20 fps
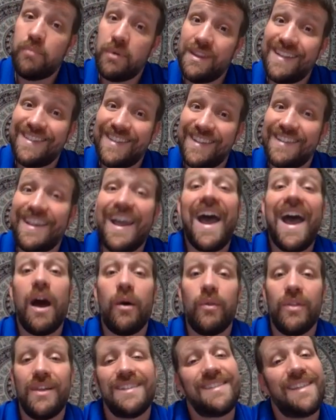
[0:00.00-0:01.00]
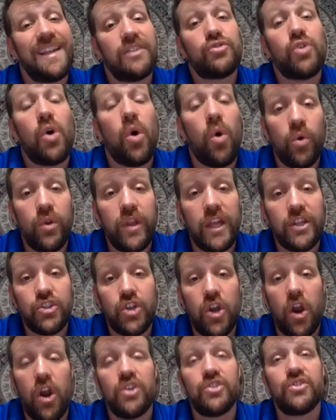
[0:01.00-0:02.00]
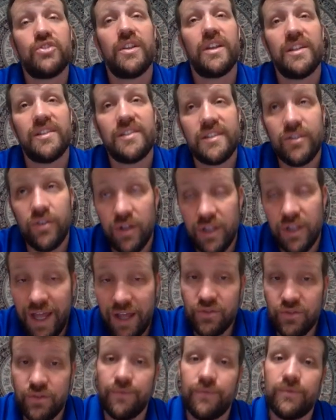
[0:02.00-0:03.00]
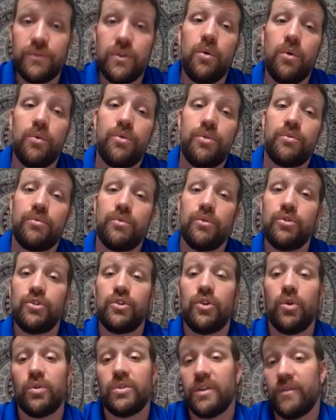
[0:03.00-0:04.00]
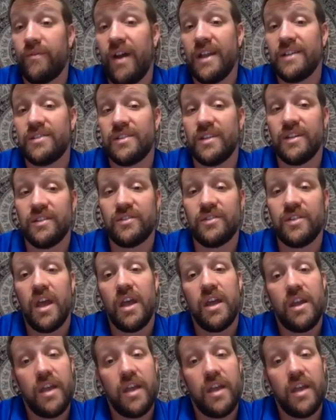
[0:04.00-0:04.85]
but this is how these things hold a charge that is still allowed to flow through your devices